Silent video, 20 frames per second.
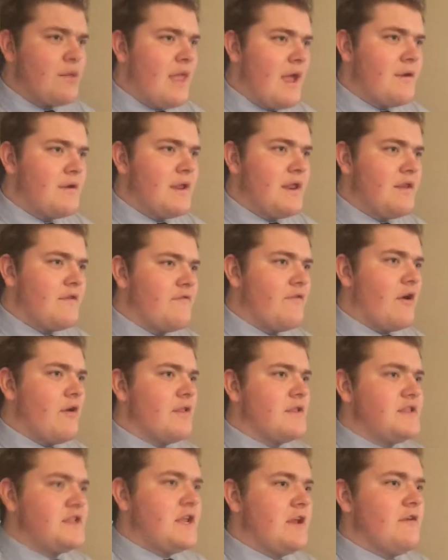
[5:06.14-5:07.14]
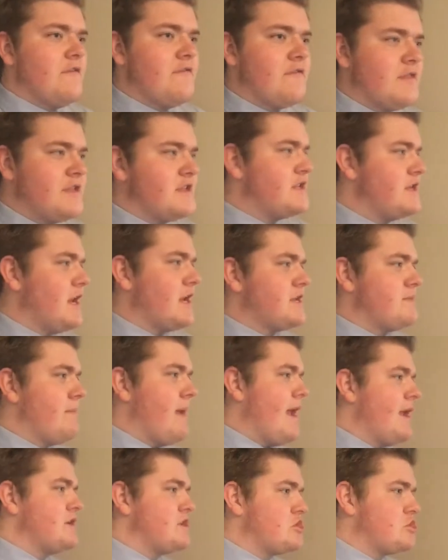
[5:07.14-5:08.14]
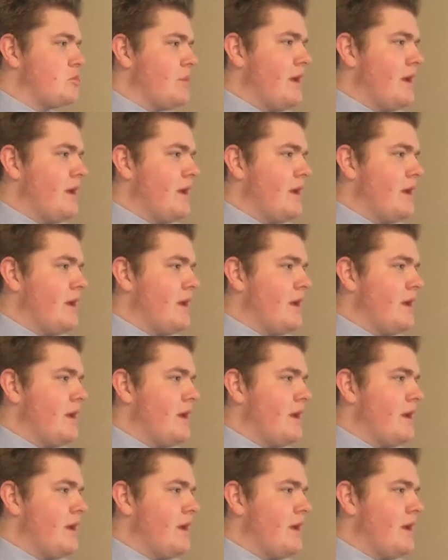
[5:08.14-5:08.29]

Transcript: I will now need a volunteer for this next magic